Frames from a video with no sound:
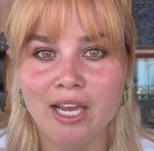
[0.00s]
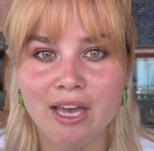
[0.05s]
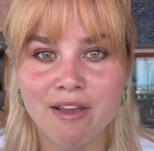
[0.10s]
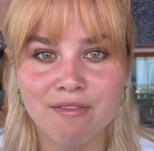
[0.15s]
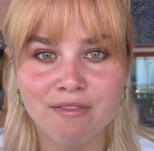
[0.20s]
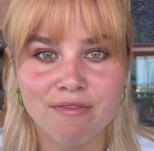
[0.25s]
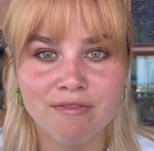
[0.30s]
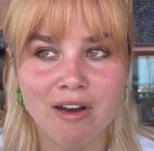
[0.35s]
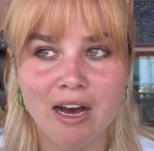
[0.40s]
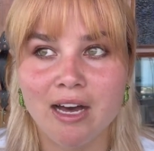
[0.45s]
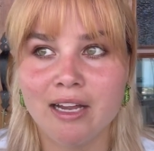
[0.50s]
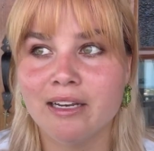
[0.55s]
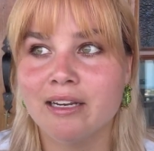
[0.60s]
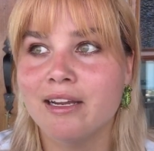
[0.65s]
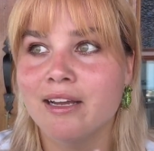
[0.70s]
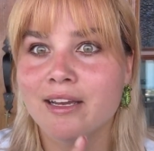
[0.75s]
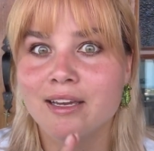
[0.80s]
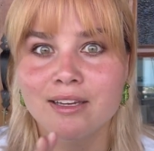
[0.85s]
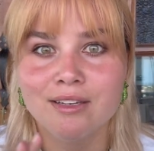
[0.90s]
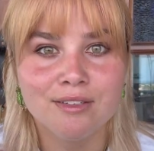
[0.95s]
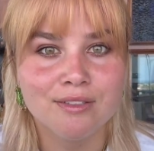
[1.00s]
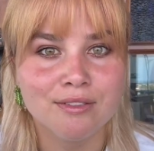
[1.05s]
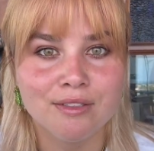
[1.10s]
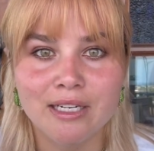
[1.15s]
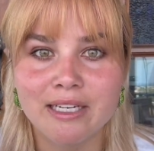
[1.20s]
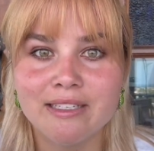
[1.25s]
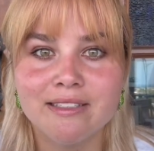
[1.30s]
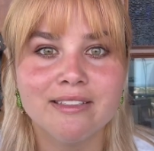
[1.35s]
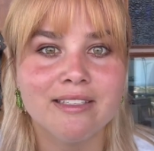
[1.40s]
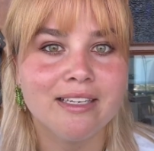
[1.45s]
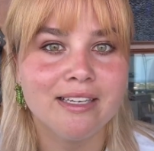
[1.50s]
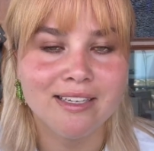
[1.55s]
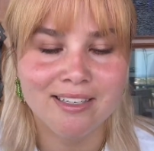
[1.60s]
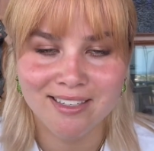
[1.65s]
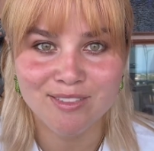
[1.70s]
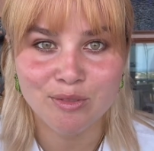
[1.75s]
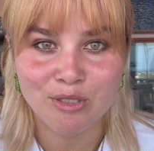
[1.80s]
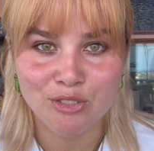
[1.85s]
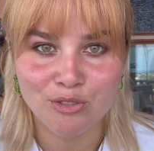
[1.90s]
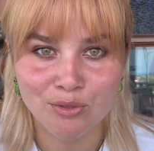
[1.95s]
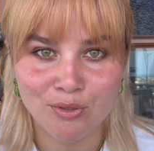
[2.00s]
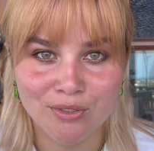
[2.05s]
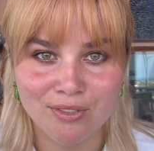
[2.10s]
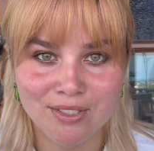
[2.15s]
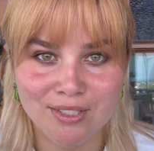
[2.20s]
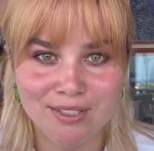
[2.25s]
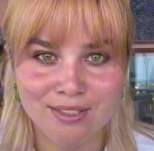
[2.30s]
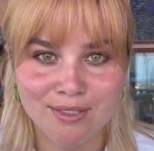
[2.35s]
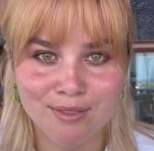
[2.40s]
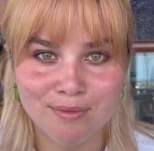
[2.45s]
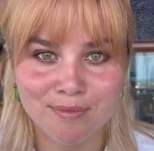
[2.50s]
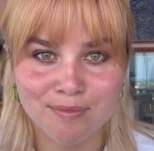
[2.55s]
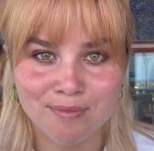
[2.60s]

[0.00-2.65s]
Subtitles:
and fun, crazy resources.